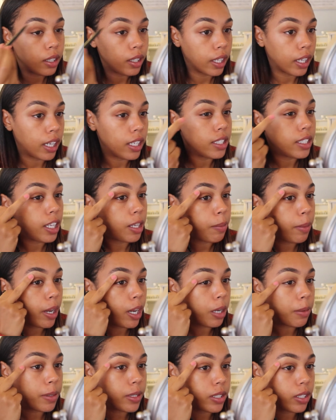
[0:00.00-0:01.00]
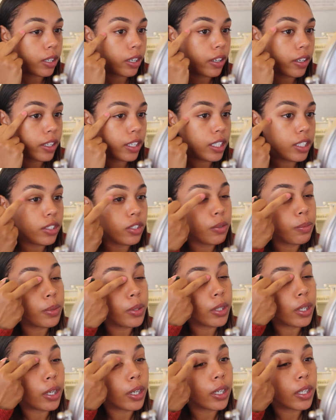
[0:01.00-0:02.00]
Like I said, my eyebrows are already super
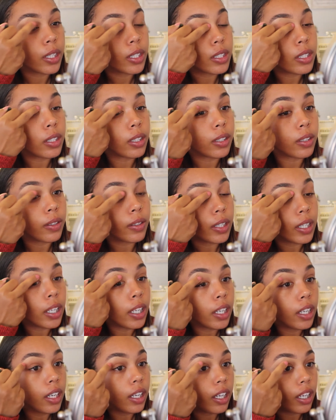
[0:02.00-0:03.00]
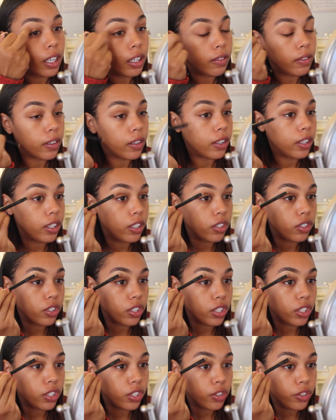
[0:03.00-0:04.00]
dark, so I feel this
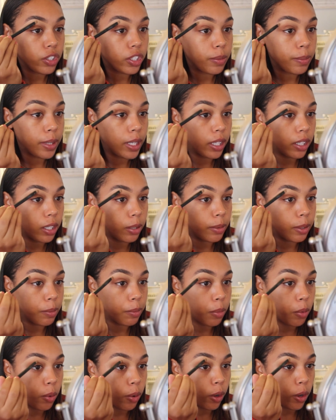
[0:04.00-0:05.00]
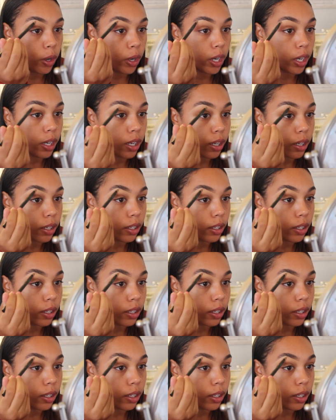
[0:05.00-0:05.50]
just suits me a little bit more.